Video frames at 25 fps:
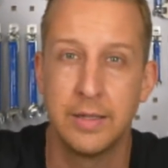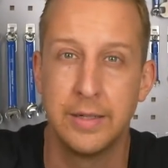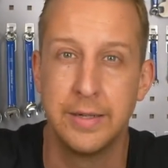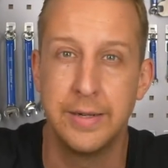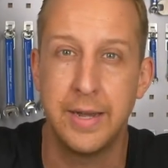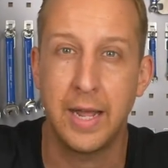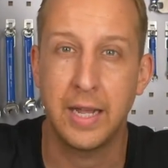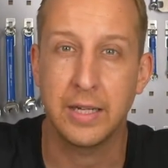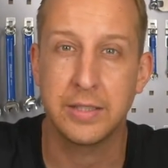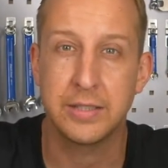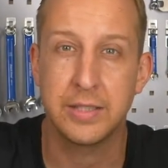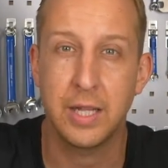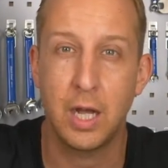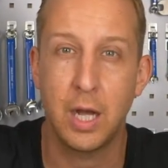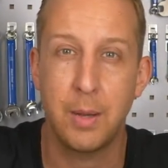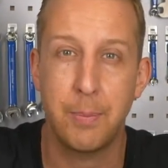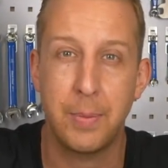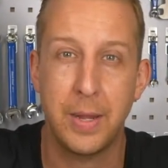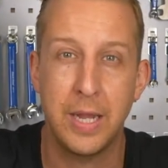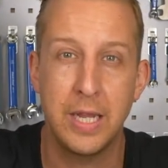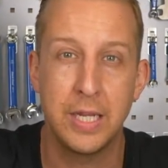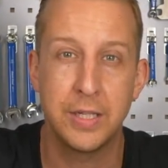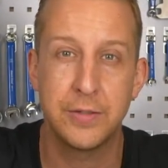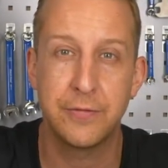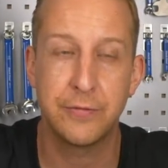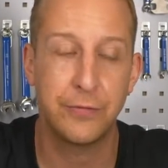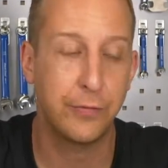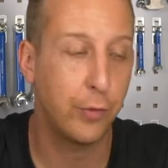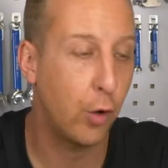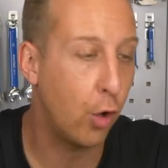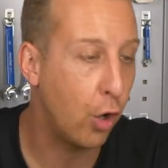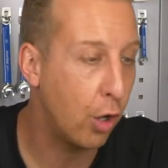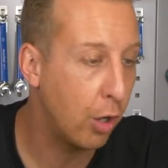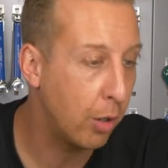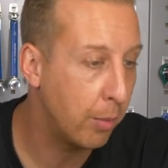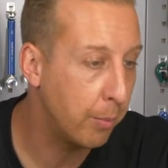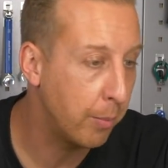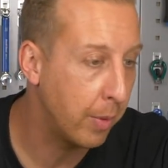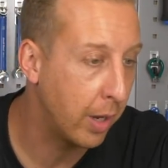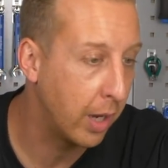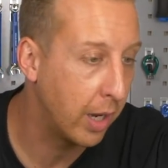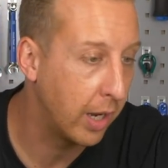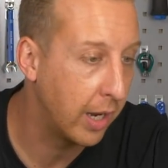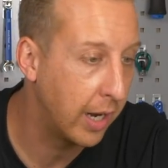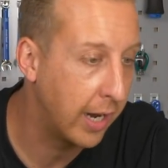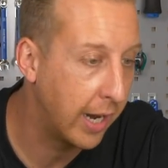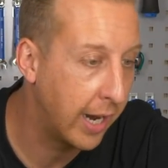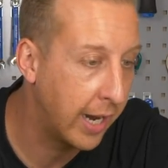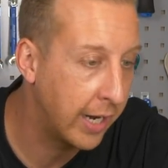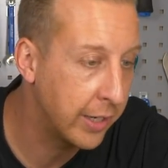Next up is from
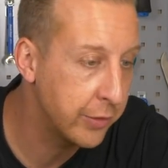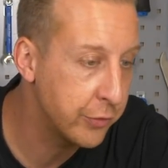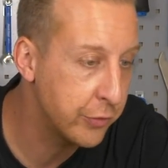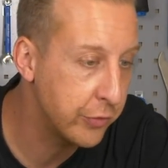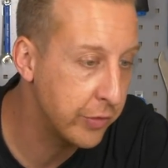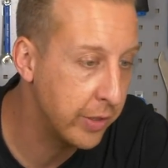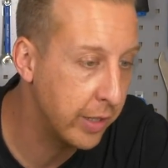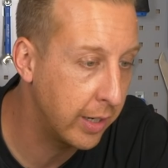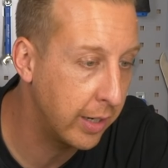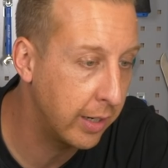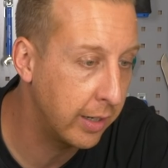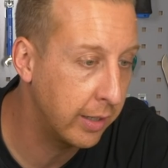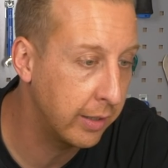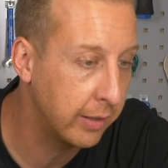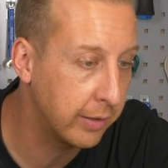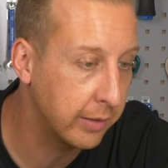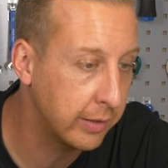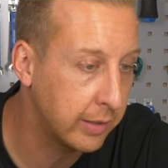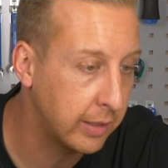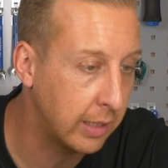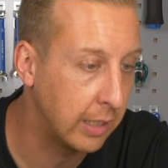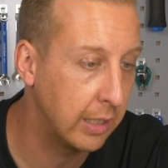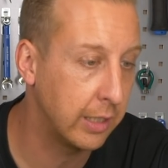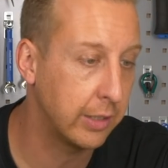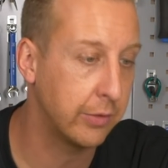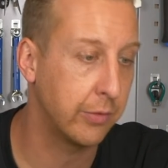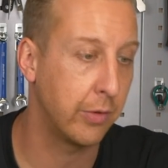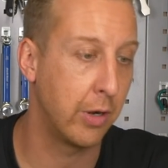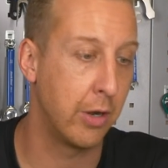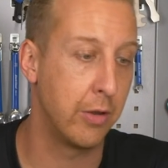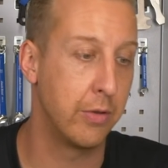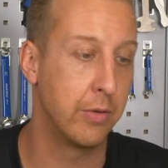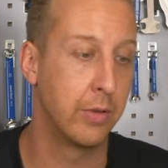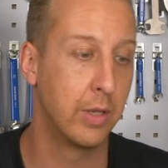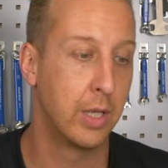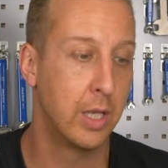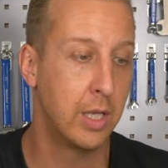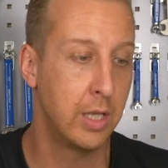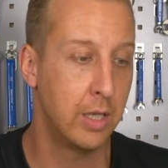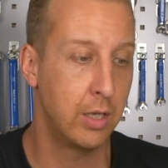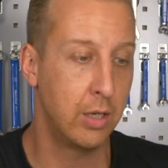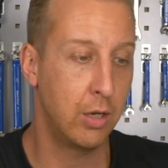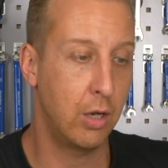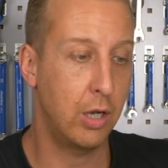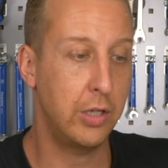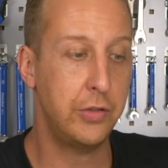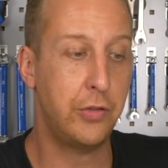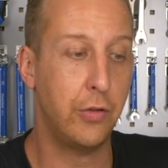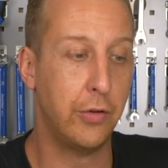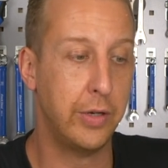Andrea Caligaro.
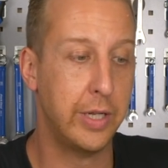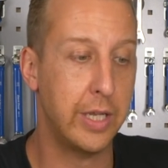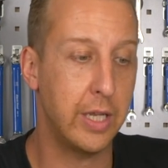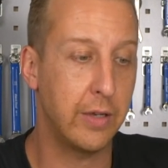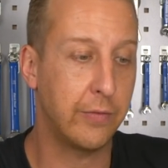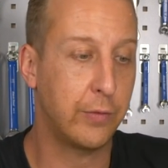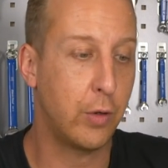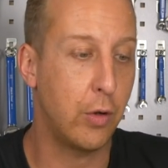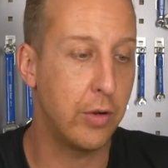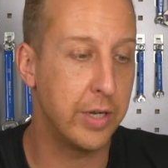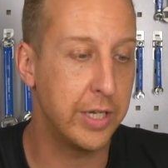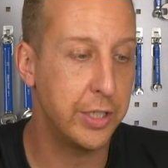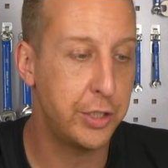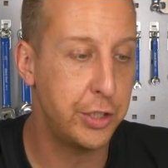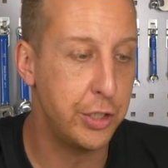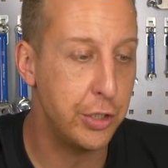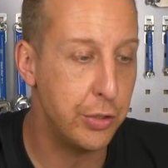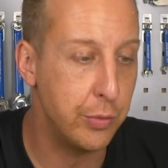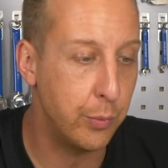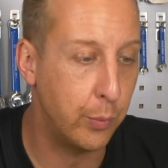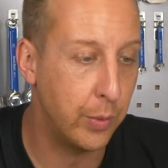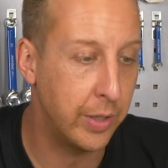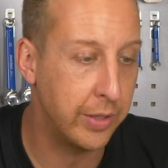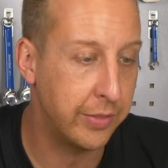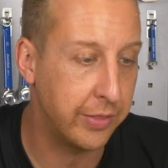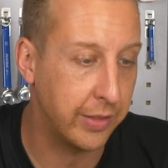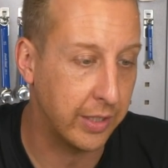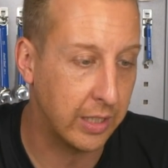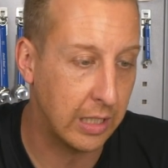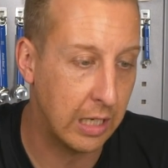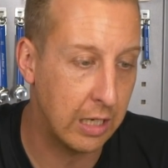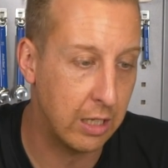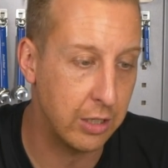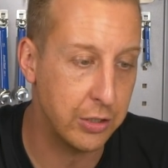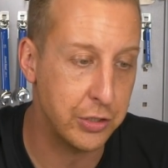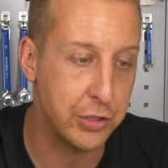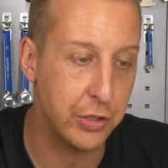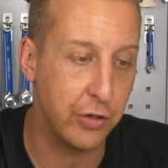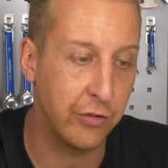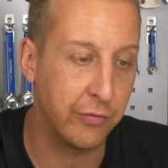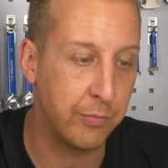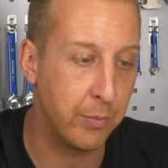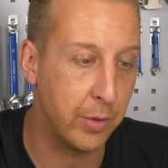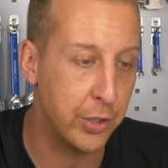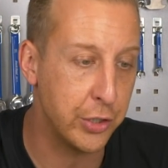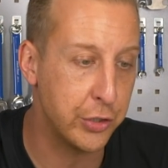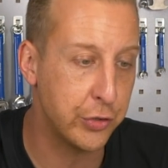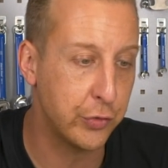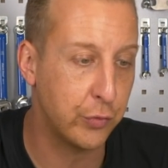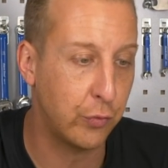Hi Doddy, I've got an issue with the clutch of
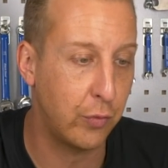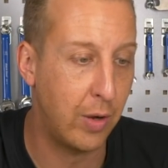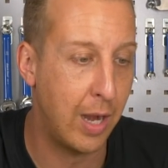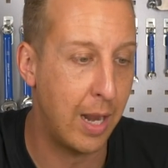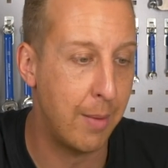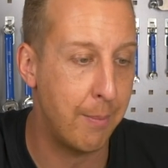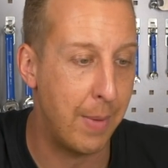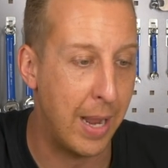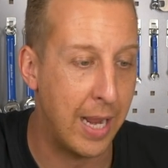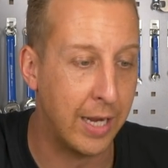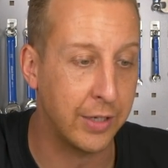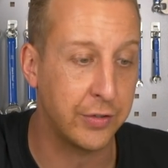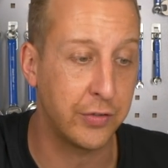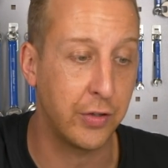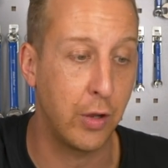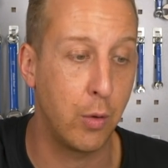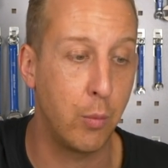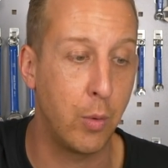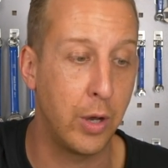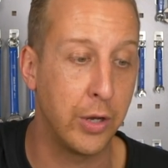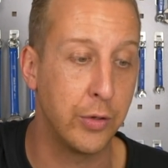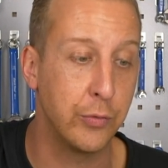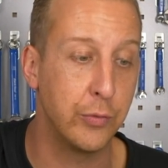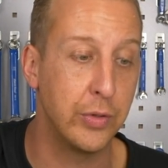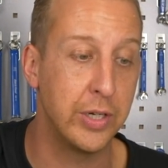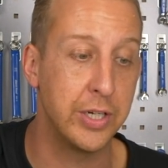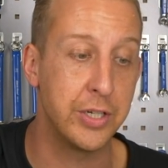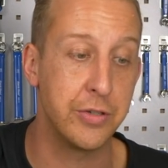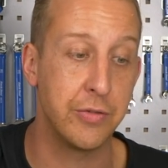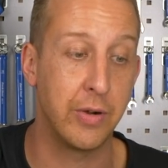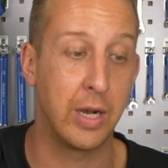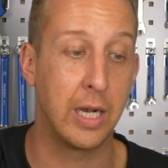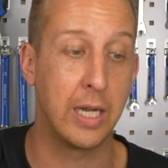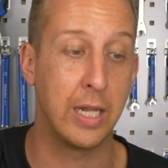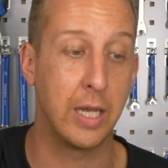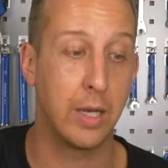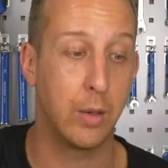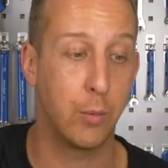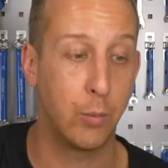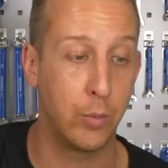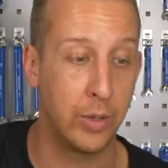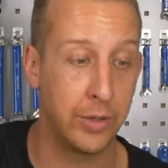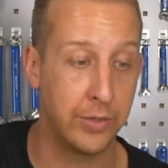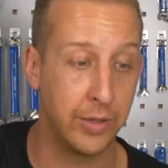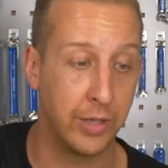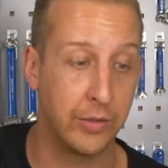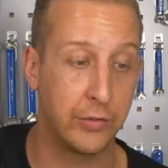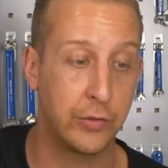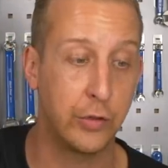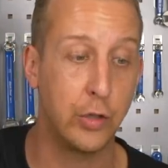my SRAM X01 rear derailleur
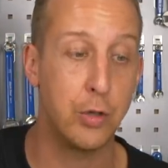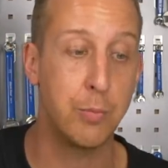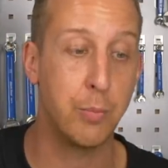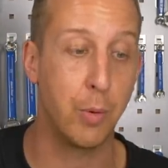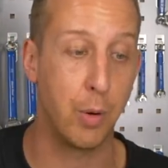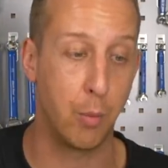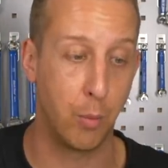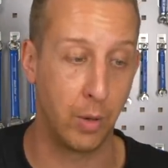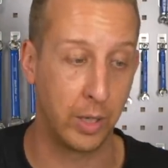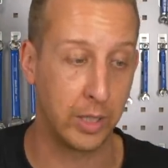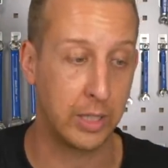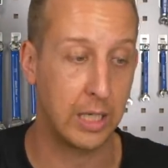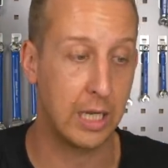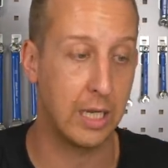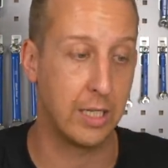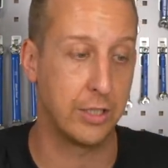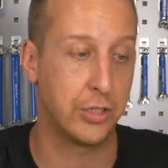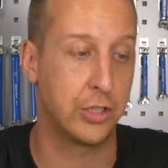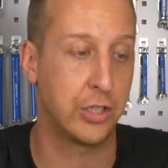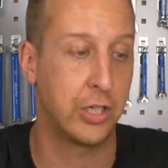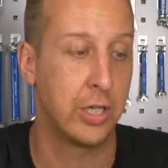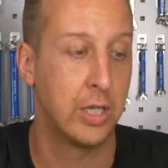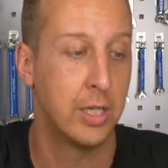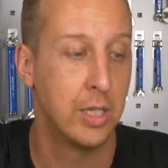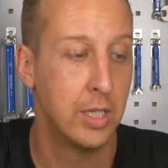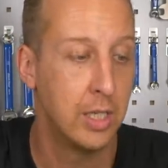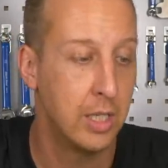with a 2.1 clutch.